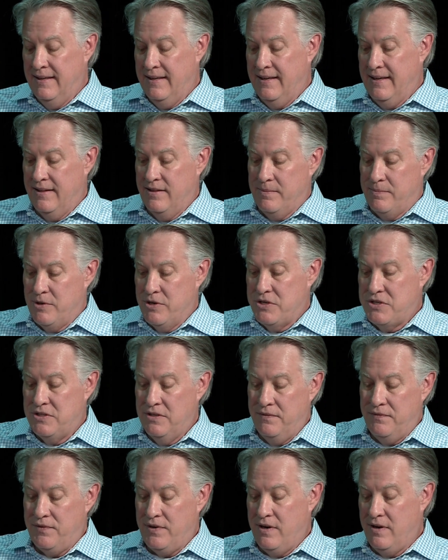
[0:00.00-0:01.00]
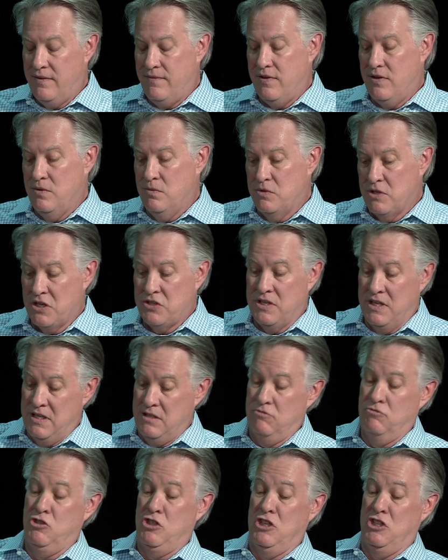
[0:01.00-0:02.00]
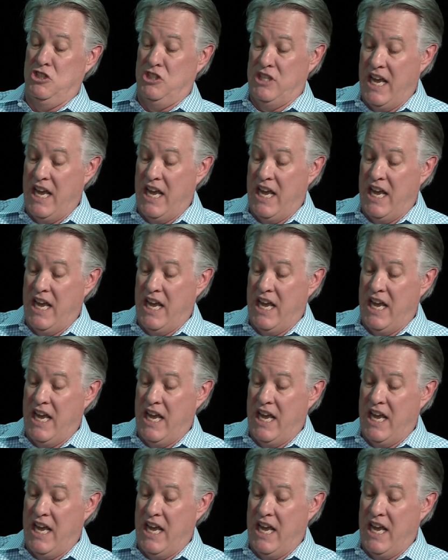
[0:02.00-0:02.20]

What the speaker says: and the person in front of you doesn't just